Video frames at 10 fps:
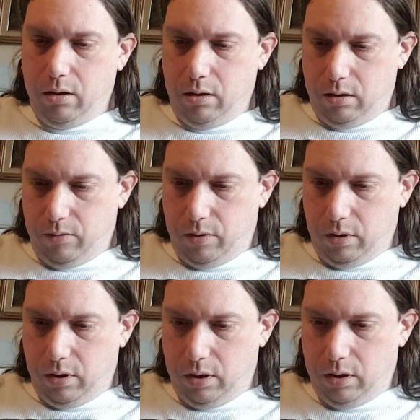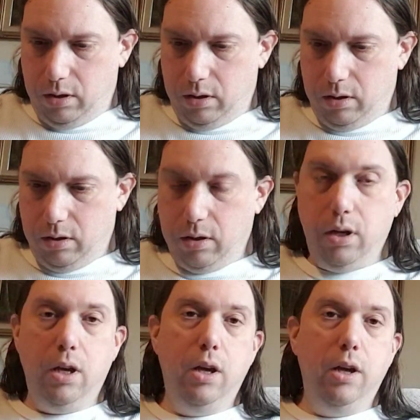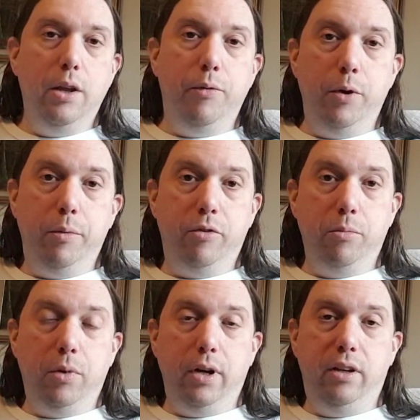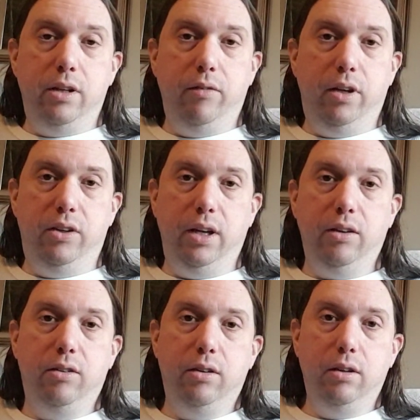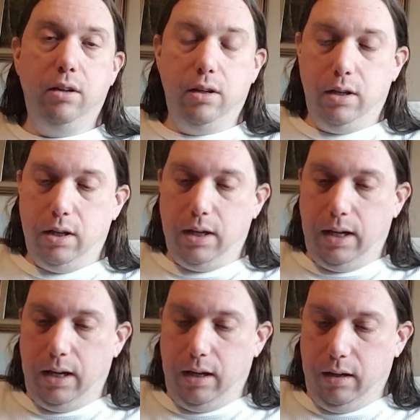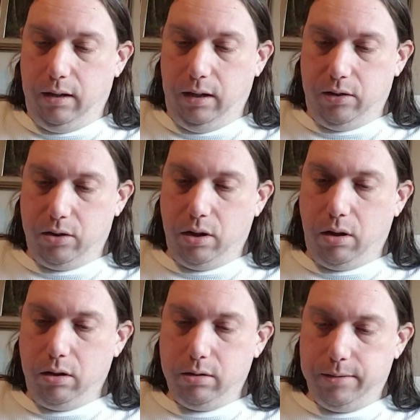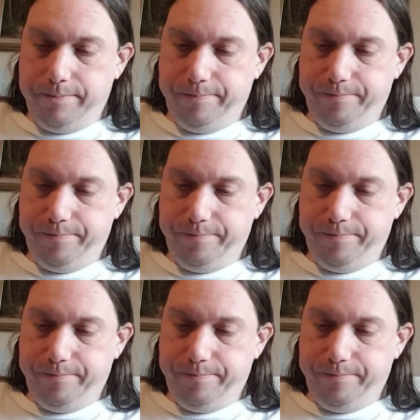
let's have a look. Film is from 1976, and it stars